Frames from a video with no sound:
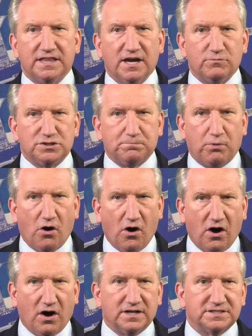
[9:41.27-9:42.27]
that was
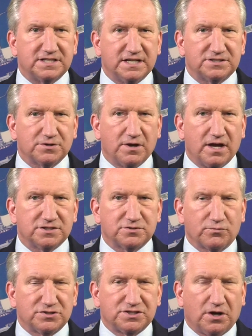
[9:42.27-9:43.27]
paused as
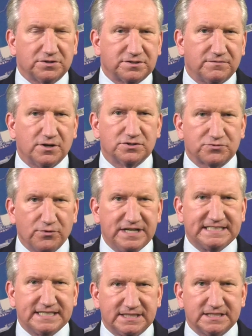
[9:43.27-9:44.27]
a result of those
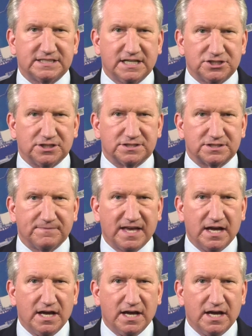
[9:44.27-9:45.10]
recent decisions.